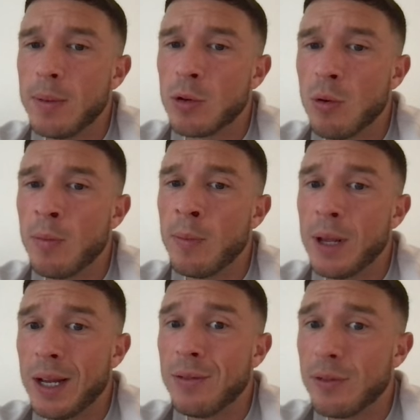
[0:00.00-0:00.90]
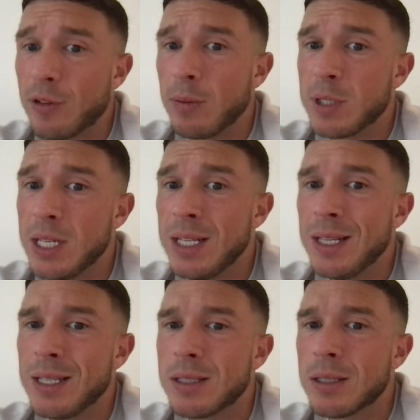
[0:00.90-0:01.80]
come from seeing
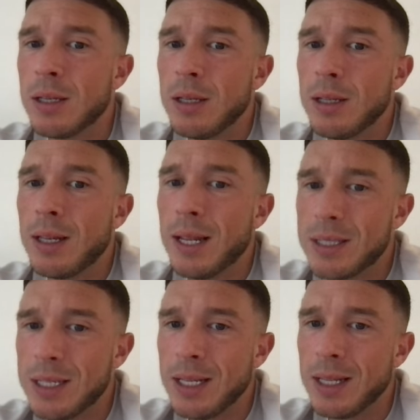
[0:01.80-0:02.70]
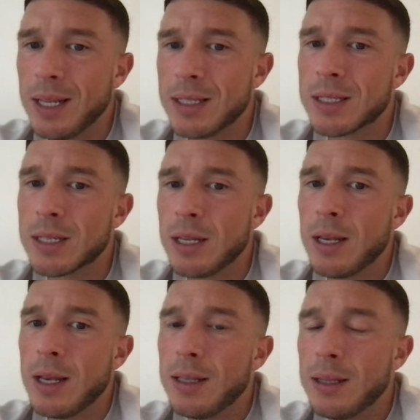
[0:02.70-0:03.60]
this to then seeing this.
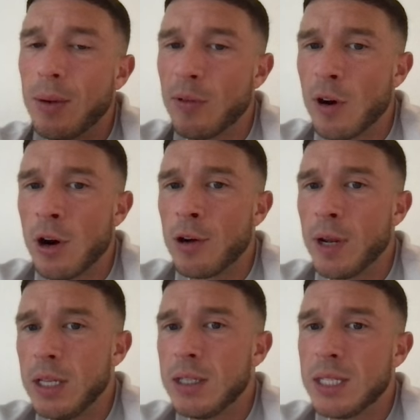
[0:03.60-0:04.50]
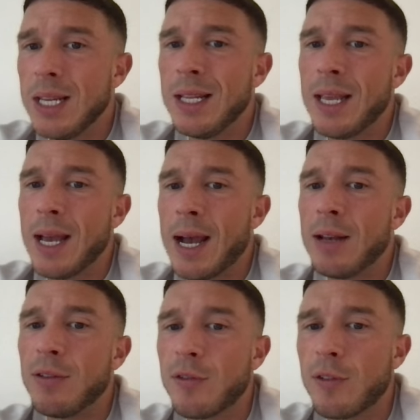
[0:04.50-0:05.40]
They've already seen the
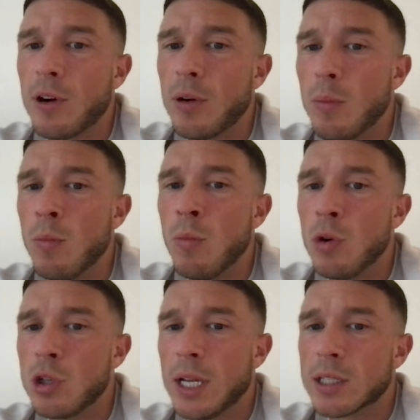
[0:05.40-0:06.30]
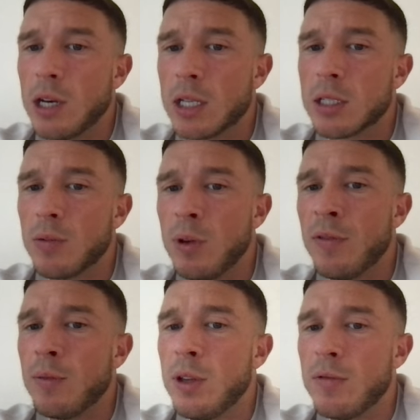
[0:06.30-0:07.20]
ad for a much less cost. Like
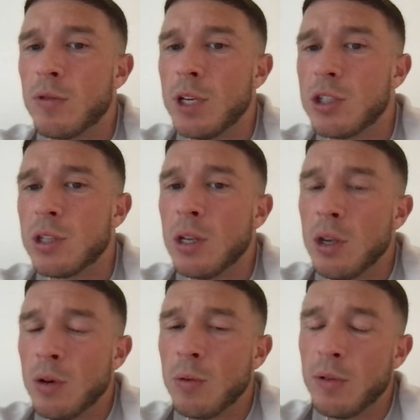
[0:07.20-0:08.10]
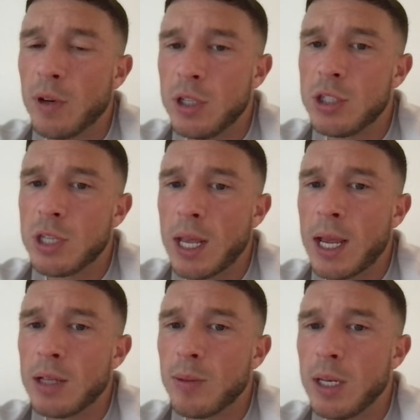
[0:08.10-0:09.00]
we've reached
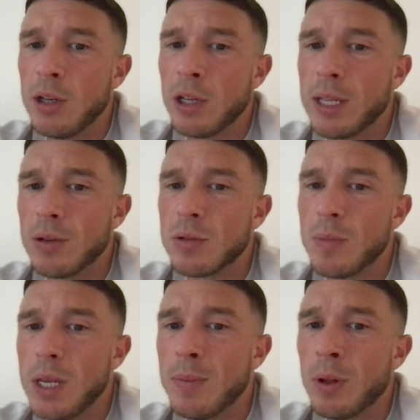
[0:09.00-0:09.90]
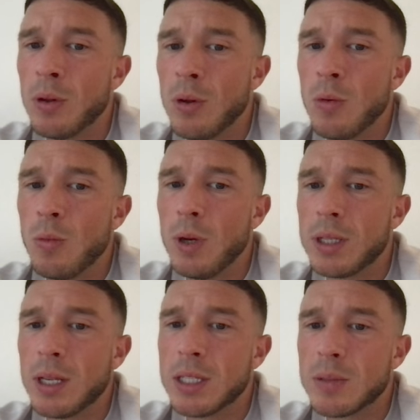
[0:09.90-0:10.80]
29,000 people with
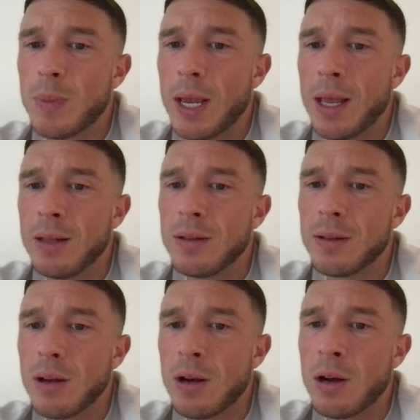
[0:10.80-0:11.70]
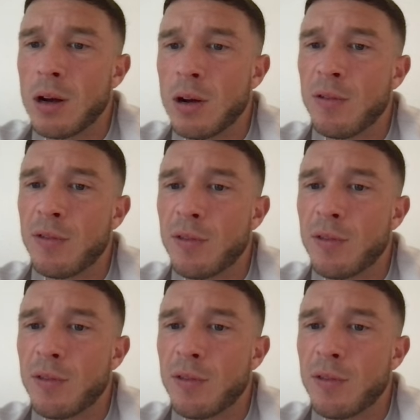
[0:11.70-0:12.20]
a spend of,